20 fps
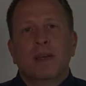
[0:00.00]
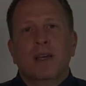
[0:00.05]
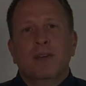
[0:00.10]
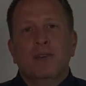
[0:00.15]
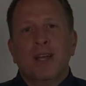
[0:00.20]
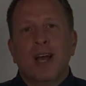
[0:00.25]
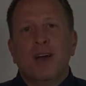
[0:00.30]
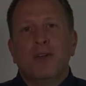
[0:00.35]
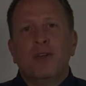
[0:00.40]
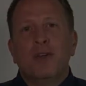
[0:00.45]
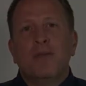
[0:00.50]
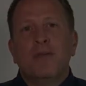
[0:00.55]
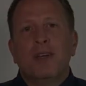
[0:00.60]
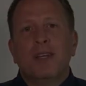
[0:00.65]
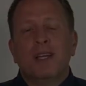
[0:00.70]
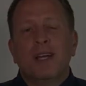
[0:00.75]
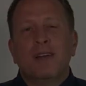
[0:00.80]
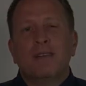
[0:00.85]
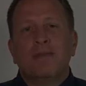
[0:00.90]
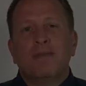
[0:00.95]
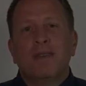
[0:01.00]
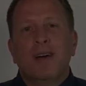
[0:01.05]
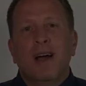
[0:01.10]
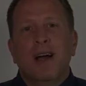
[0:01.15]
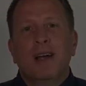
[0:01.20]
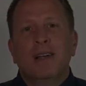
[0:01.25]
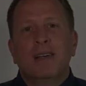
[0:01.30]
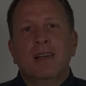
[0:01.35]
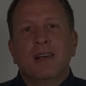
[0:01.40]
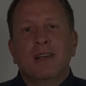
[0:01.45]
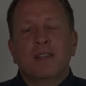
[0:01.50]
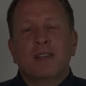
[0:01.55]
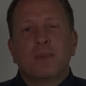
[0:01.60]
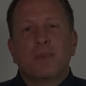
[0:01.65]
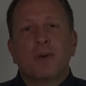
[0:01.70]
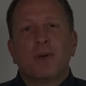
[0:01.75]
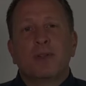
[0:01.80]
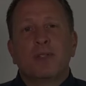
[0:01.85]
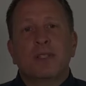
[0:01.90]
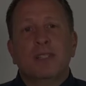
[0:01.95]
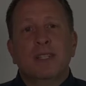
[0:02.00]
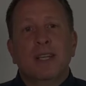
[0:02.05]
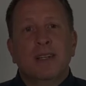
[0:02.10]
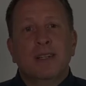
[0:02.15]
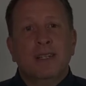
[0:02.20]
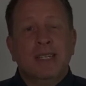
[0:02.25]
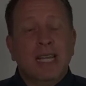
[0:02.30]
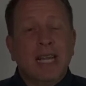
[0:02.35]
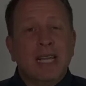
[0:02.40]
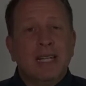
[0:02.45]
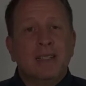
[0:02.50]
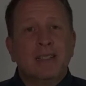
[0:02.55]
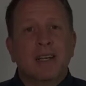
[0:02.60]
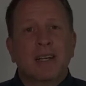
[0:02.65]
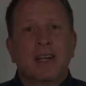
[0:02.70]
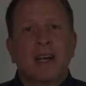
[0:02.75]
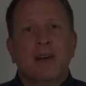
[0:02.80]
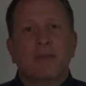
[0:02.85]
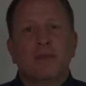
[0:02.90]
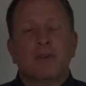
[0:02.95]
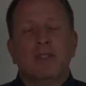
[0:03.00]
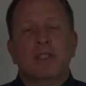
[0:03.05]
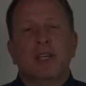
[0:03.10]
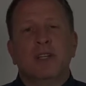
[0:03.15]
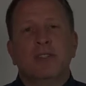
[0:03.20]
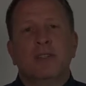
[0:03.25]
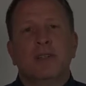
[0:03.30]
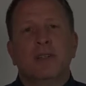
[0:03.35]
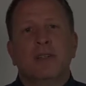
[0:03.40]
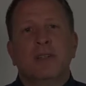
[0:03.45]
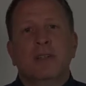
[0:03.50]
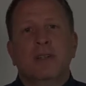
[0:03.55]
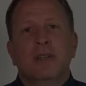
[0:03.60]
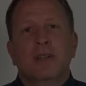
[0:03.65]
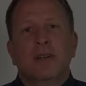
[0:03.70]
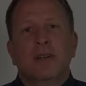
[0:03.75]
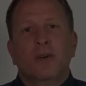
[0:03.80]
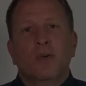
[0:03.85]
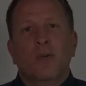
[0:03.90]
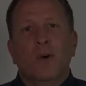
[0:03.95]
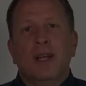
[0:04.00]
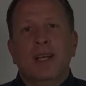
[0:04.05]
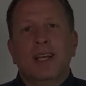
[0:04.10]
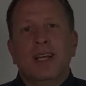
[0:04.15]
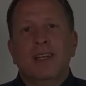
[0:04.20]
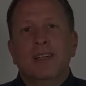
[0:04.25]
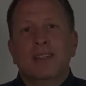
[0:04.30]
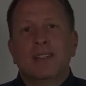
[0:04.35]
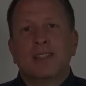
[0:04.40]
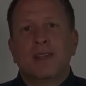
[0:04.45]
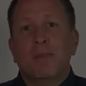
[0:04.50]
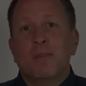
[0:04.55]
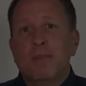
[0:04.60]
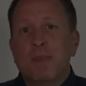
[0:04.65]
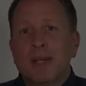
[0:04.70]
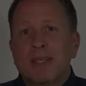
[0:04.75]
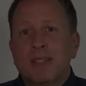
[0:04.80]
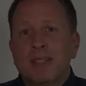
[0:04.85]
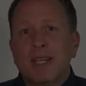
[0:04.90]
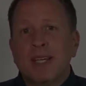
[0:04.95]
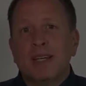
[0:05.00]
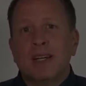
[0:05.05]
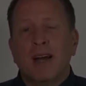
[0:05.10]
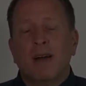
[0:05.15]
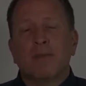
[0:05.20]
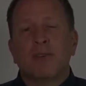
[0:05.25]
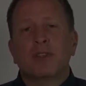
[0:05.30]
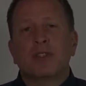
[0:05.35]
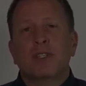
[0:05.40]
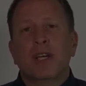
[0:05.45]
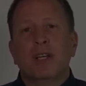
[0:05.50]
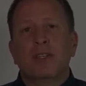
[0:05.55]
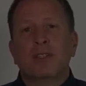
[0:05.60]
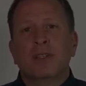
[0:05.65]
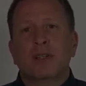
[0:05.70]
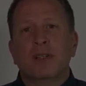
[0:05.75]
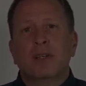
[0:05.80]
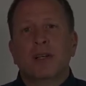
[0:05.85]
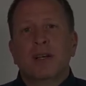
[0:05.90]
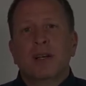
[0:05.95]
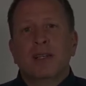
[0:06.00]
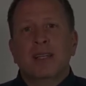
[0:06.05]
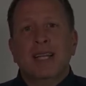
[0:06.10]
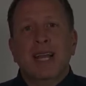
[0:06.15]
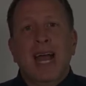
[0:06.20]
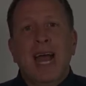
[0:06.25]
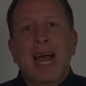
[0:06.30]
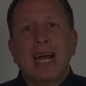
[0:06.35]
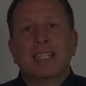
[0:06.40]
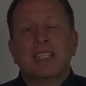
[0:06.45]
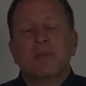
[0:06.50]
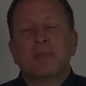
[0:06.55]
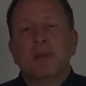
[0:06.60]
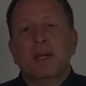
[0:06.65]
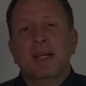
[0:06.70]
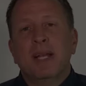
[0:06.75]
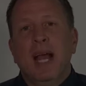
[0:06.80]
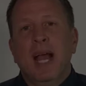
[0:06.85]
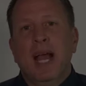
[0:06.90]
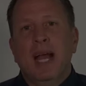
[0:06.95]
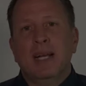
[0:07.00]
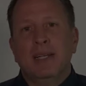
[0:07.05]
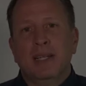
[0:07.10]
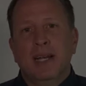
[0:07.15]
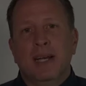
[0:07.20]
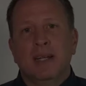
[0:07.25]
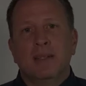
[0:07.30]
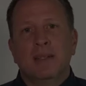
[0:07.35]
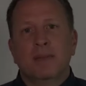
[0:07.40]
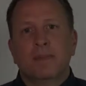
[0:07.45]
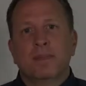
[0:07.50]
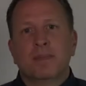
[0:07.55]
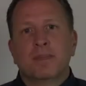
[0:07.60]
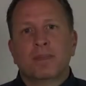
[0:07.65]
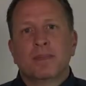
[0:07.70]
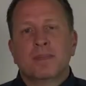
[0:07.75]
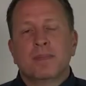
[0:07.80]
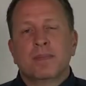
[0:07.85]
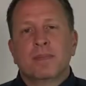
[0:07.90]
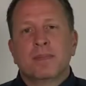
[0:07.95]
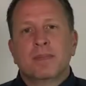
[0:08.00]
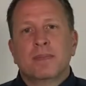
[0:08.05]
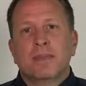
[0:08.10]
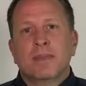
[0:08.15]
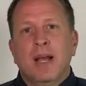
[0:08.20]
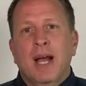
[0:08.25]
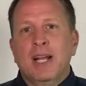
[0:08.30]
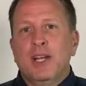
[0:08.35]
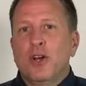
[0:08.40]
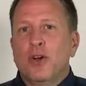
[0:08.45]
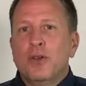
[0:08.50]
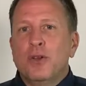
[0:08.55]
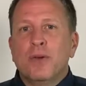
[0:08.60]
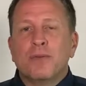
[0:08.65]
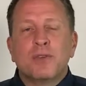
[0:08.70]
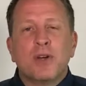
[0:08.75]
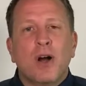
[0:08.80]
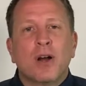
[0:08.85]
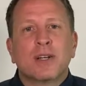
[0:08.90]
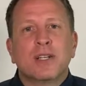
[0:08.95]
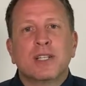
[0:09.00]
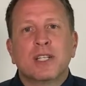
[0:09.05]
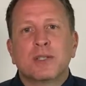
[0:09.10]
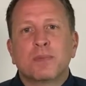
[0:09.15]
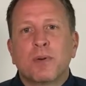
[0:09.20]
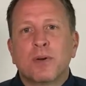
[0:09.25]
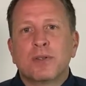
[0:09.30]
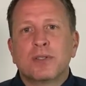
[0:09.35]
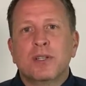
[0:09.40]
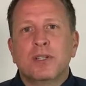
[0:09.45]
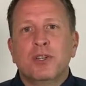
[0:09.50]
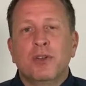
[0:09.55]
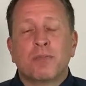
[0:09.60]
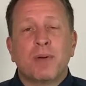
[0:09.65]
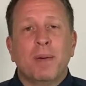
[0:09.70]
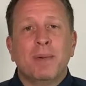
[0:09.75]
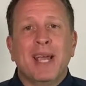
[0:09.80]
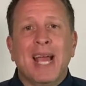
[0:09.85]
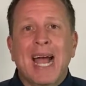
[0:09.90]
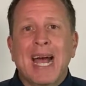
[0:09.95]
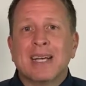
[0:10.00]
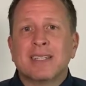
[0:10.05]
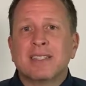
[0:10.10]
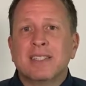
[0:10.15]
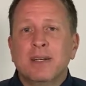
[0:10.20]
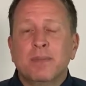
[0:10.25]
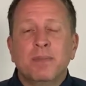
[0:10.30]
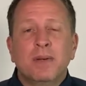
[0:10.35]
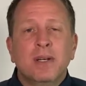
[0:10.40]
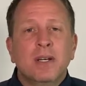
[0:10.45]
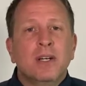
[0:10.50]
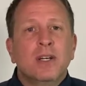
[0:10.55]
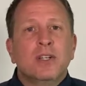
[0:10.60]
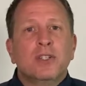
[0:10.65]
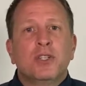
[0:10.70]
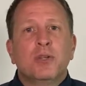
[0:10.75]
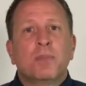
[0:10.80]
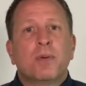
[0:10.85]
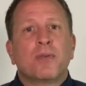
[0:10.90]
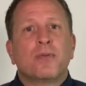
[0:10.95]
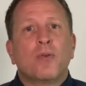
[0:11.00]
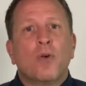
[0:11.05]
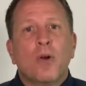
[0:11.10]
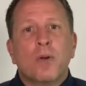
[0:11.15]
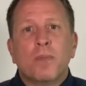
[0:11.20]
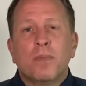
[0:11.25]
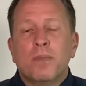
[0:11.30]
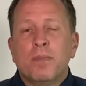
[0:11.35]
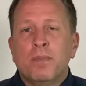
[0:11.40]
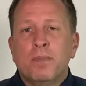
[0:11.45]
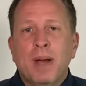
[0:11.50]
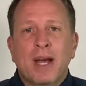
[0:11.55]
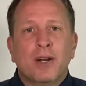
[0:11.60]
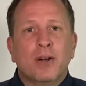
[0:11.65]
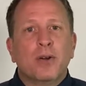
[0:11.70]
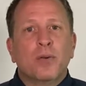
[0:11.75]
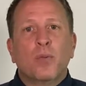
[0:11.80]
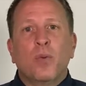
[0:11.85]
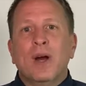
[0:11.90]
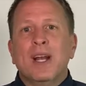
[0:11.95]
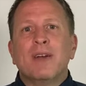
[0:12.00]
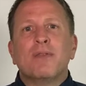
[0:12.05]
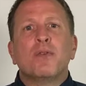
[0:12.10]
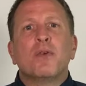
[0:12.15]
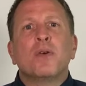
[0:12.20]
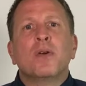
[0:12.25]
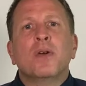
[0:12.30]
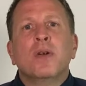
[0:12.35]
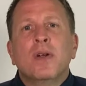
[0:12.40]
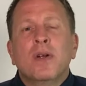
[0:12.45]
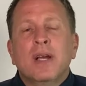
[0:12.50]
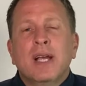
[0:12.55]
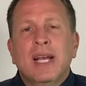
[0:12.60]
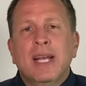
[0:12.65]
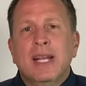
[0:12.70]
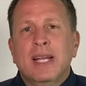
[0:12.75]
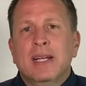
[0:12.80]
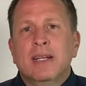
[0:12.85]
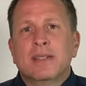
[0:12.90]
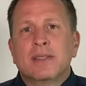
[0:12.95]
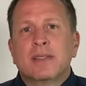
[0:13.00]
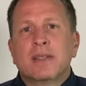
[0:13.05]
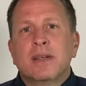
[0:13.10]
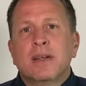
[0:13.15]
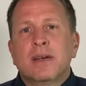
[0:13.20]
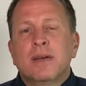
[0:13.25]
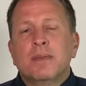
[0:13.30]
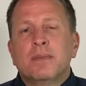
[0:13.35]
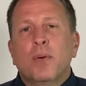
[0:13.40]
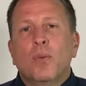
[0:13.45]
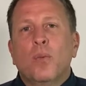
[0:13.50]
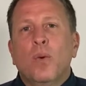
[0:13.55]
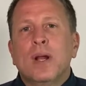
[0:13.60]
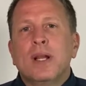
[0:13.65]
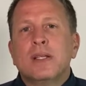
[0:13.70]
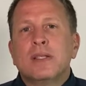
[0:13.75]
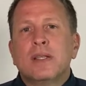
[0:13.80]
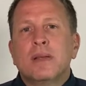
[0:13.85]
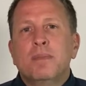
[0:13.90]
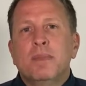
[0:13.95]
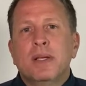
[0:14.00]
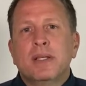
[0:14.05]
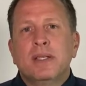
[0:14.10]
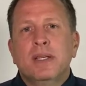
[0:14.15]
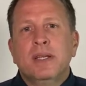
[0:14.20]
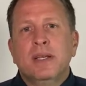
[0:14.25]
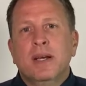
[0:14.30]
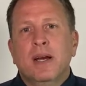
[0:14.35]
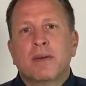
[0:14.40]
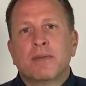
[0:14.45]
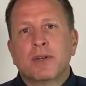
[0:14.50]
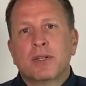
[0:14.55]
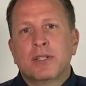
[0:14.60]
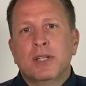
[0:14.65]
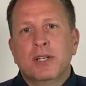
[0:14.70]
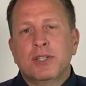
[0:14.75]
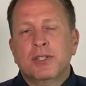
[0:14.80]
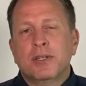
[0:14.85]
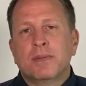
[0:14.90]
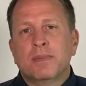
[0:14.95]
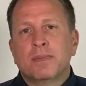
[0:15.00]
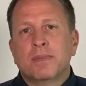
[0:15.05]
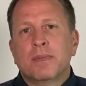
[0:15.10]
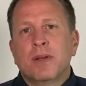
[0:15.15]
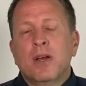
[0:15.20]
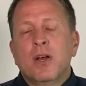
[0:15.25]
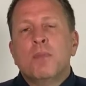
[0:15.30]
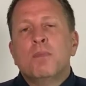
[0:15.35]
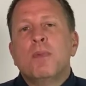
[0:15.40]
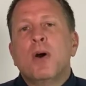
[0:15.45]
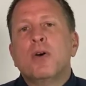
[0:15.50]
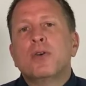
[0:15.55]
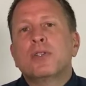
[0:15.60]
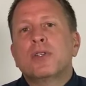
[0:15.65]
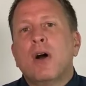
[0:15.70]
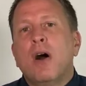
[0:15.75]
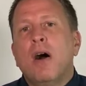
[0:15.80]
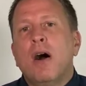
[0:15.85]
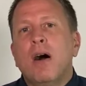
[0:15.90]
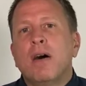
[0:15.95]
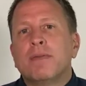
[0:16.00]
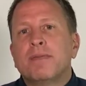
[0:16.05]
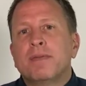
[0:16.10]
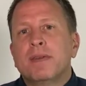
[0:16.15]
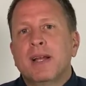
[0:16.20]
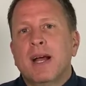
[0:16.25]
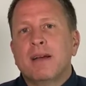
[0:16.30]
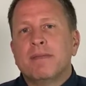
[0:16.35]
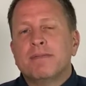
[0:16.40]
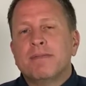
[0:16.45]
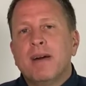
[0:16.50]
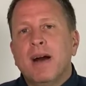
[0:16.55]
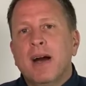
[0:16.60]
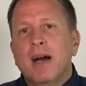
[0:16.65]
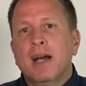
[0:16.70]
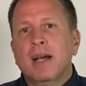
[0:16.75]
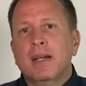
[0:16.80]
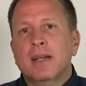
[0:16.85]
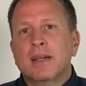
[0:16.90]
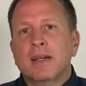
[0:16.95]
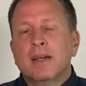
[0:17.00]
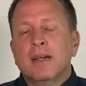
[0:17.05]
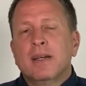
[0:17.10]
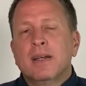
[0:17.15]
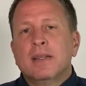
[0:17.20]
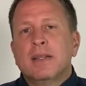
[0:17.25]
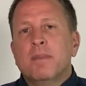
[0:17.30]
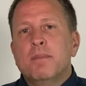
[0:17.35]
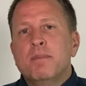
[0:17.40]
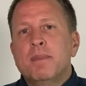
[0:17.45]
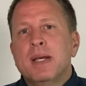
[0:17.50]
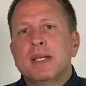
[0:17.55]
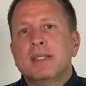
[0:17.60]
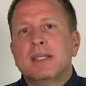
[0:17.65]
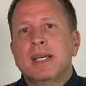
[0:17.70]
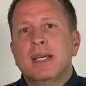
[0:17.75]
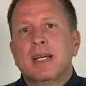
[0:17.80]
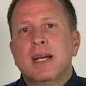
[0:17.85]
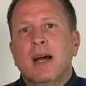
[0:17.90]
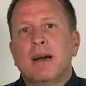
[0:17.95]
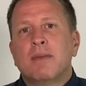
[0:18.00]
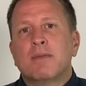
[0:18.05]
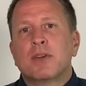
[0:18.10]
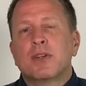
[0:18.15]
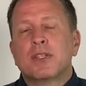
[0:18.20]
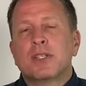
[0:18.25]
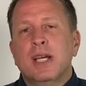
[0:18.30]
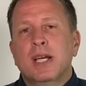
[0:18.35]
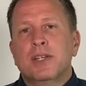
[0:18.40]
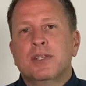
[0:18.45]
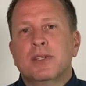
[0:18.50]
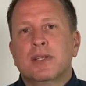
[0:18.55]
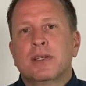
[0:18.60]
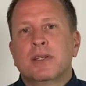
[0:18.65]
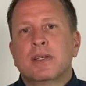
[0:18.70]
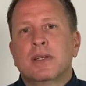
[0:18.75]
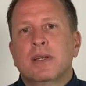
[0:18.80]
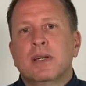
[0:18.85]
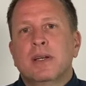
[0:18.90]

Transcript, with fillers: Now you've identified the person that needs a conversation. What is the missing conversation that hasn't been had yet? I know you've talked to this person. You've probably asked them to perform better, whatever it is. But what is the missing conversation? Most often I find the missing conversation